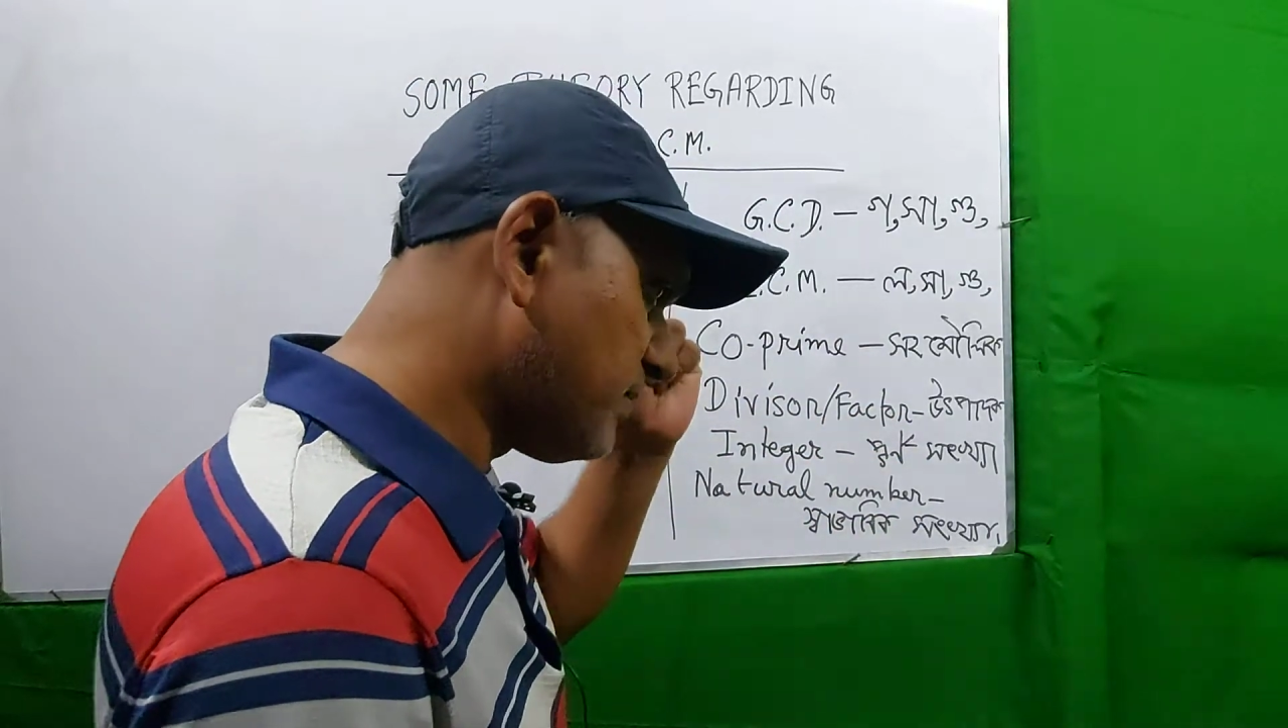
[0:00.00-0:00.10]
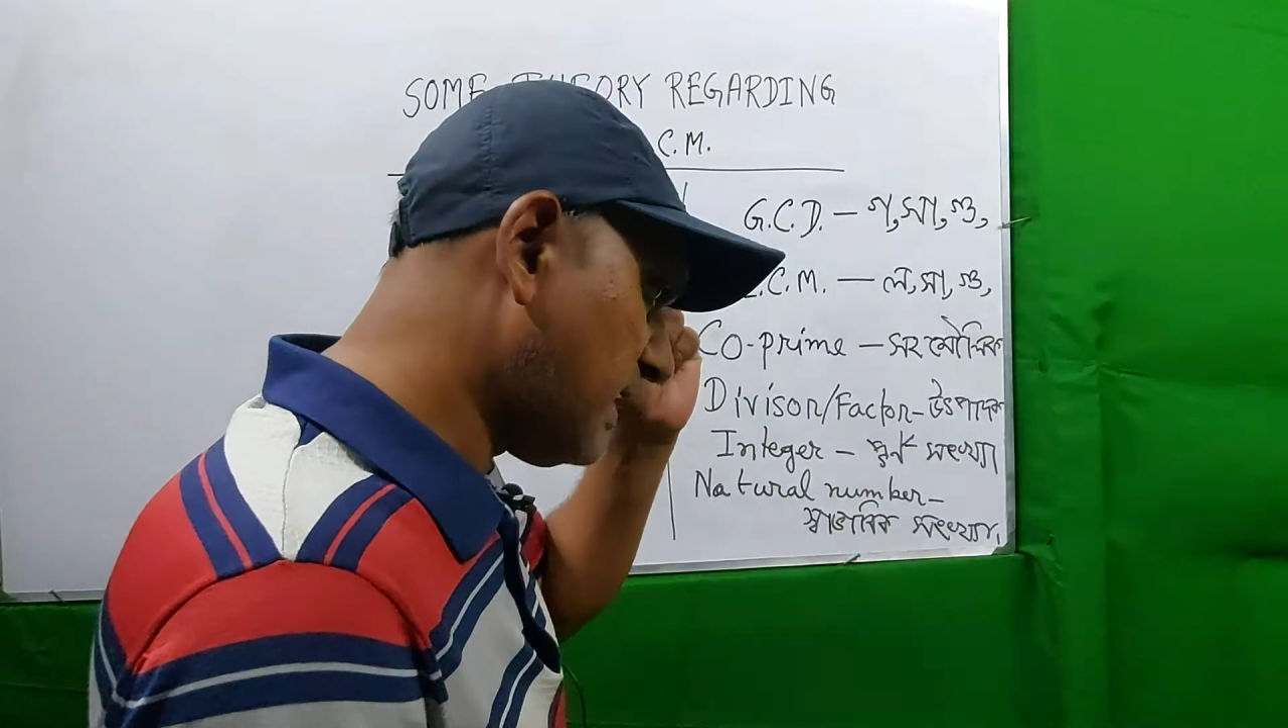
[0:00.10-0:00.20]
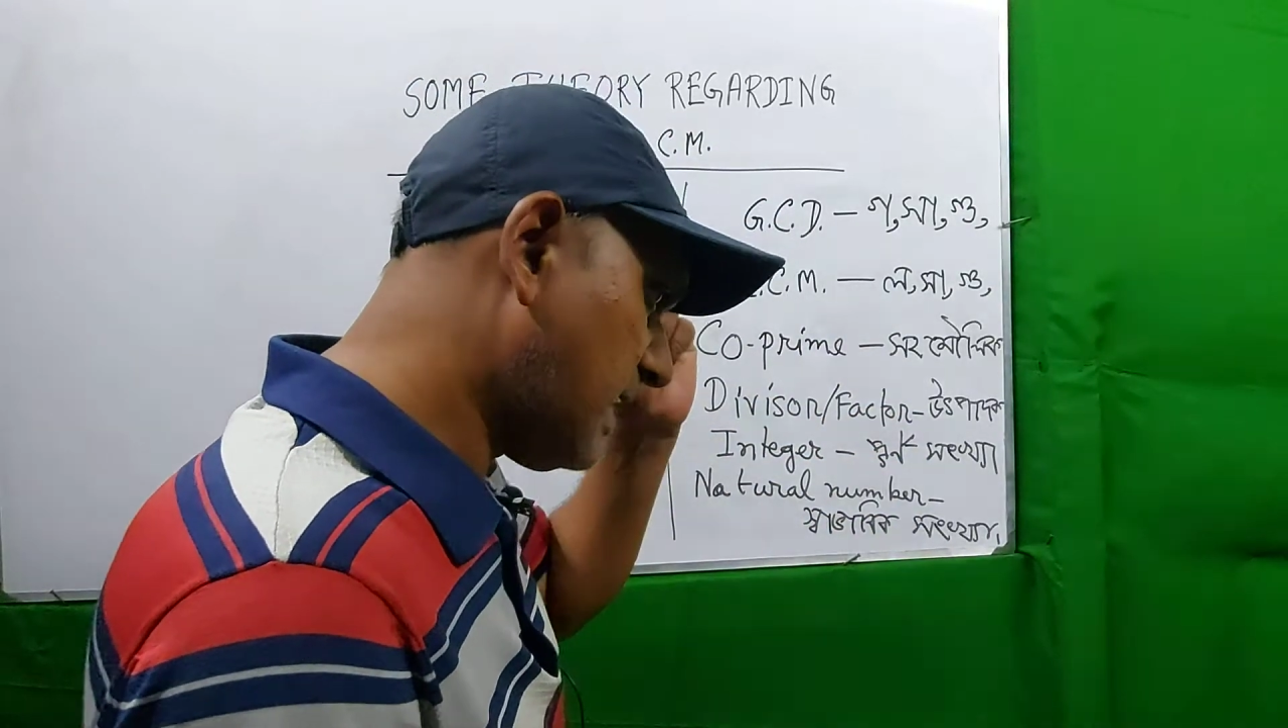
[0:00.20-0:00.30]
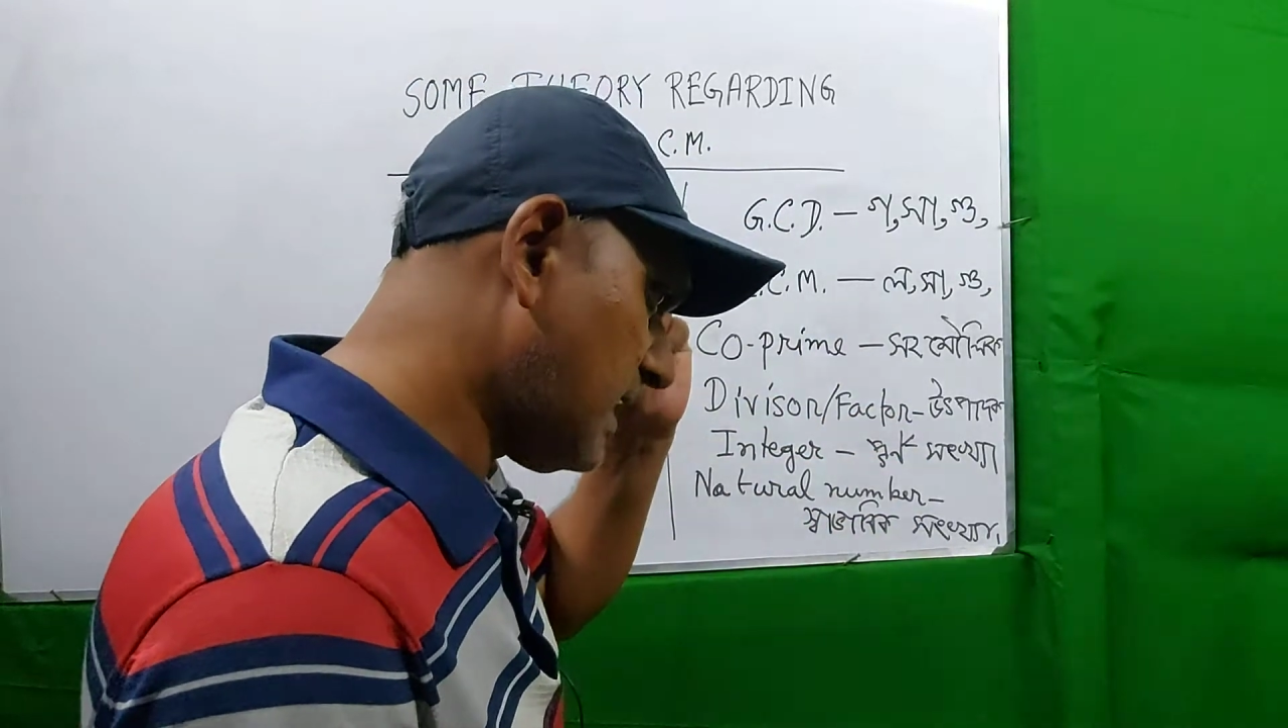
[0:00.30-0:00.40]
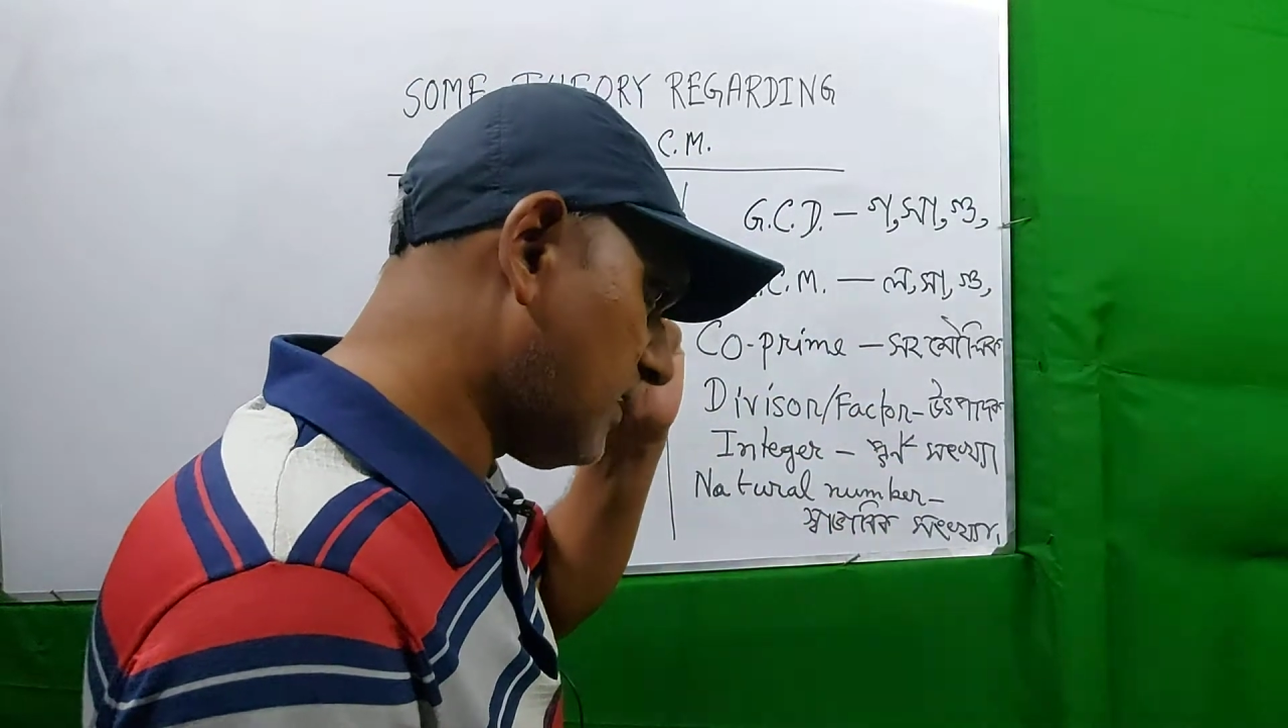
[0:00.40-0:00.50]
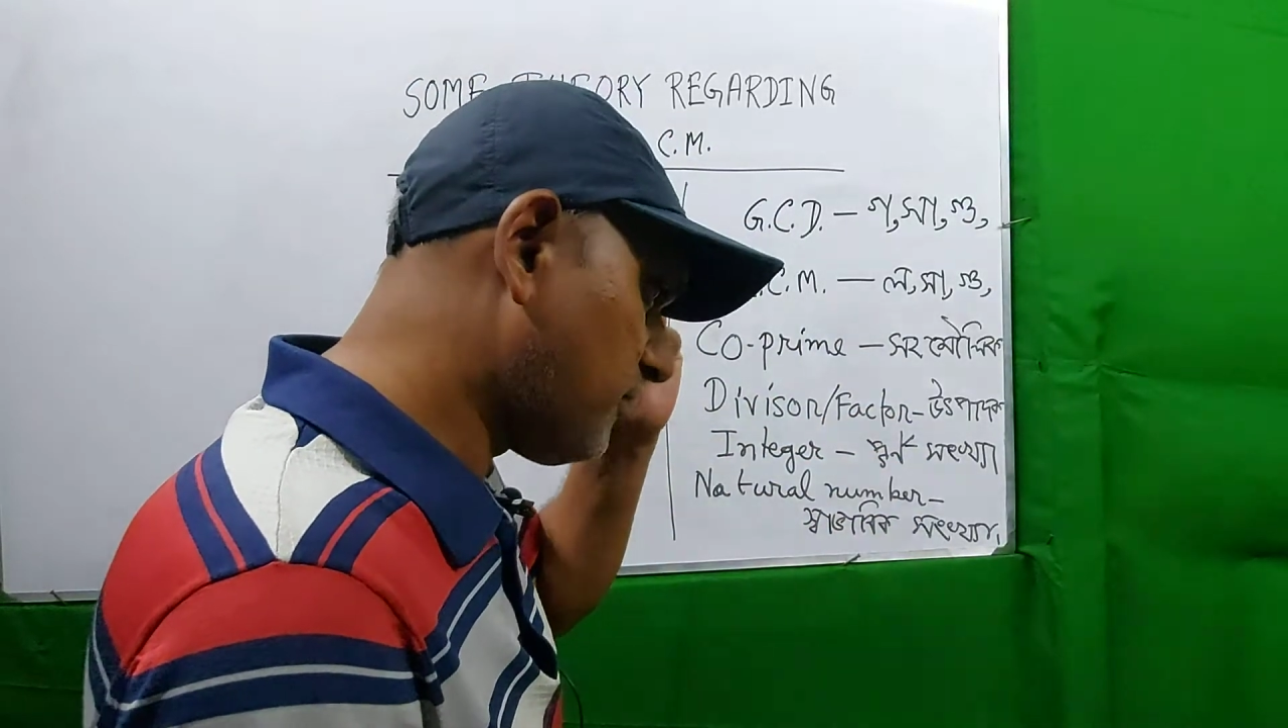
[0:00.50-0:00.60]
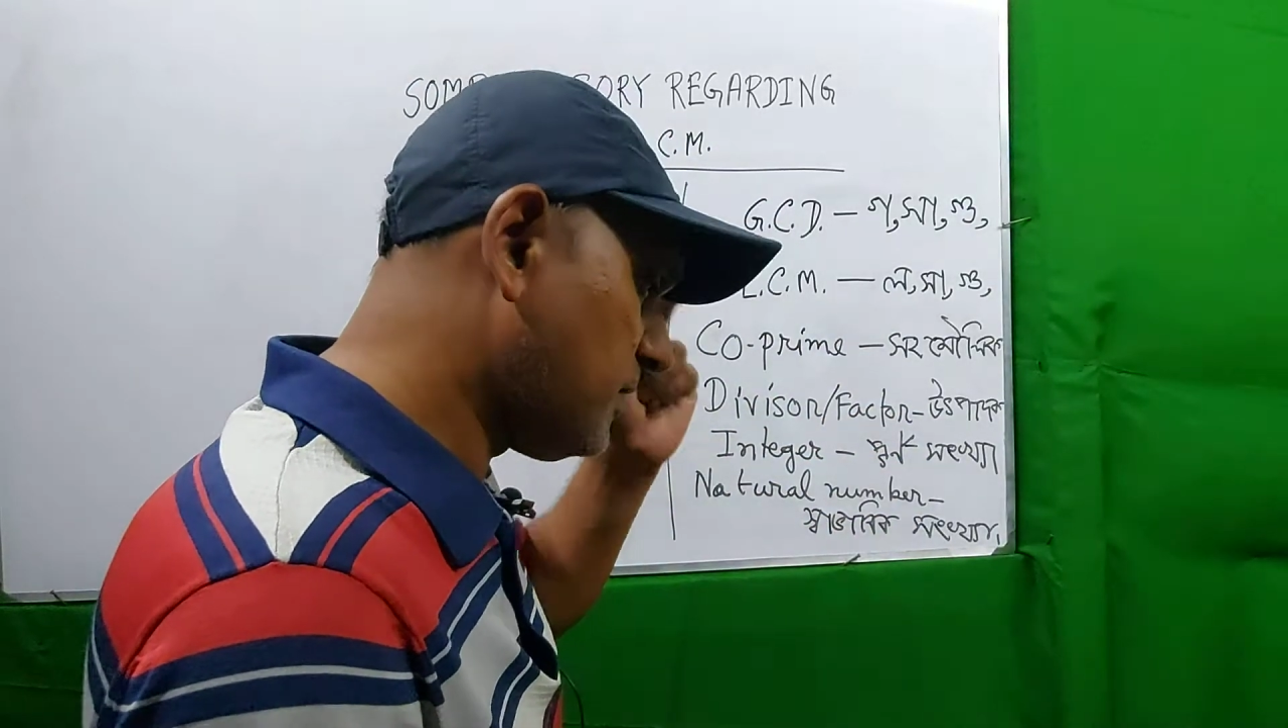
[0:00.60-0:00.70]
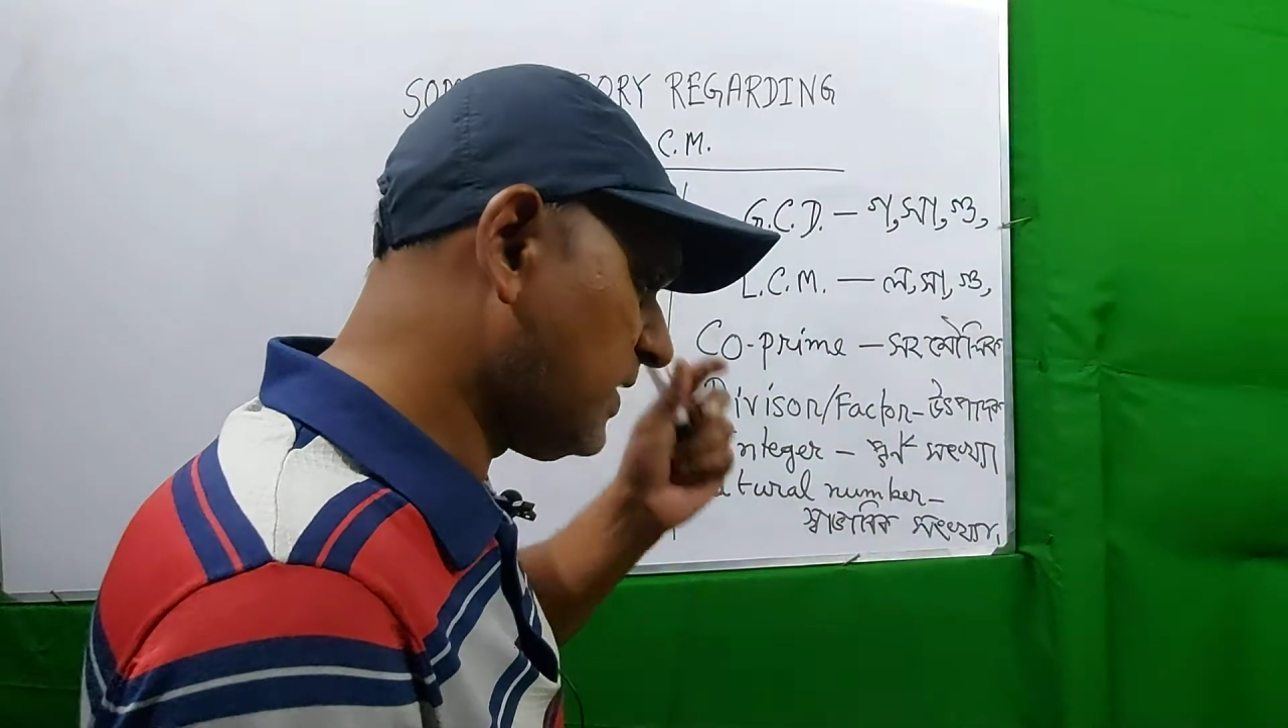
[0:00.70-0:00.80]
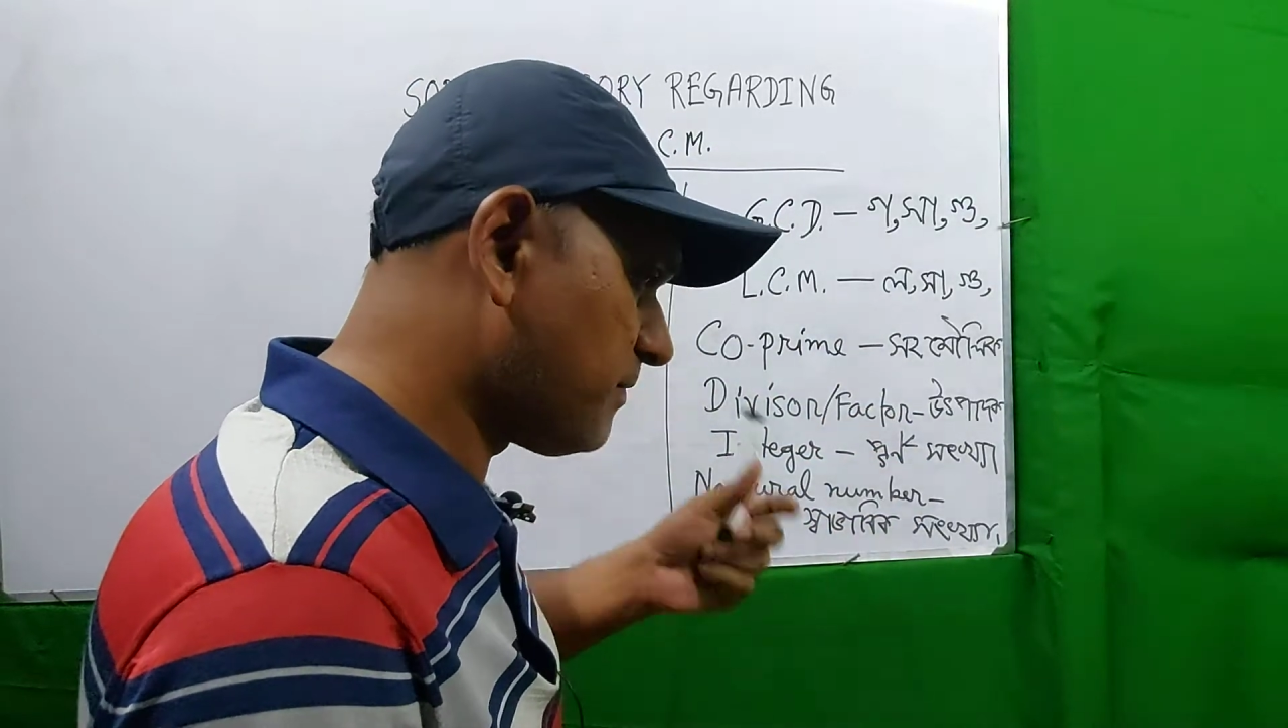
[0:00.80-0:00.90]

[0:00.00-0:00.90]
help the